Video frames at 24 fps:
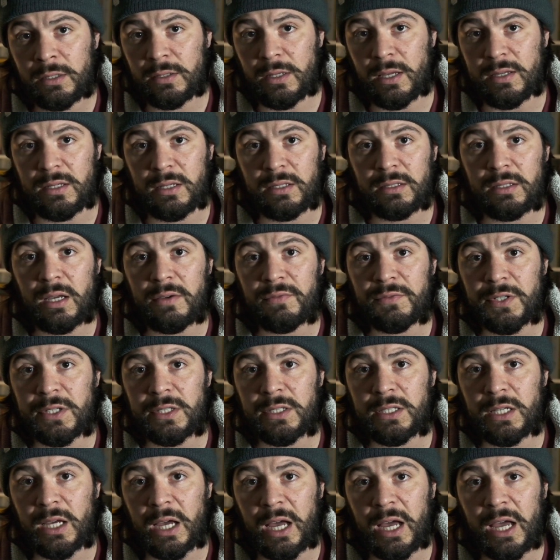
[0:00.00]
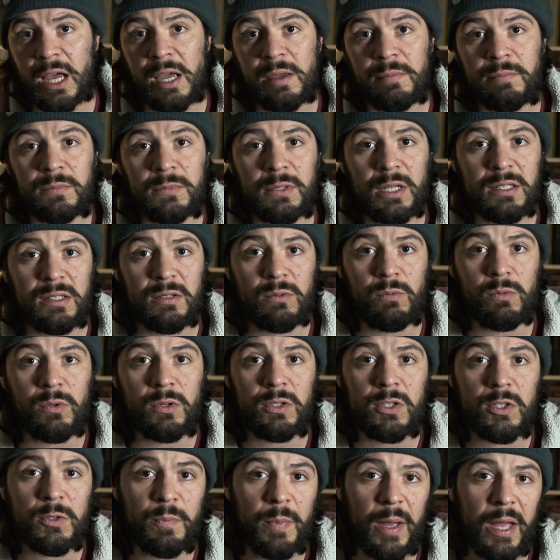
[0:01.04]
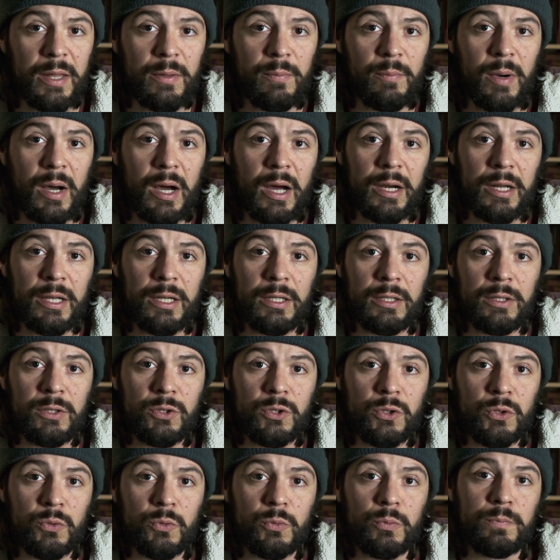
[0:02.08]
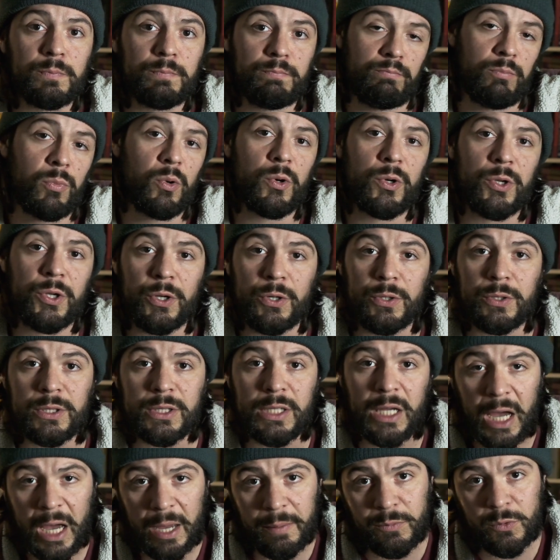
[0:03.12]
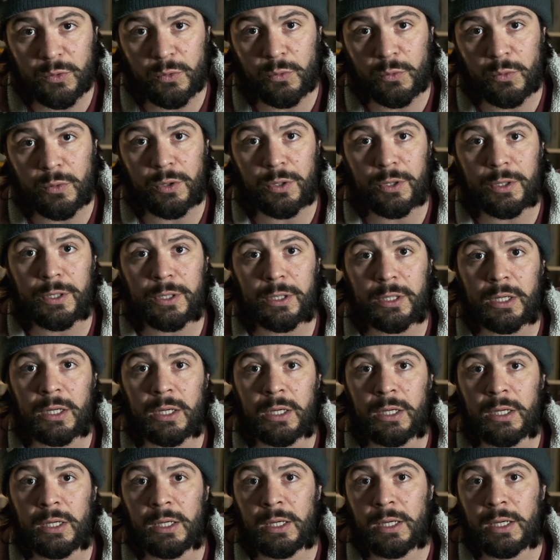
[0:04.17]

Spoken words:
doesn't have the time, doesn't want to spend money to book your time to work.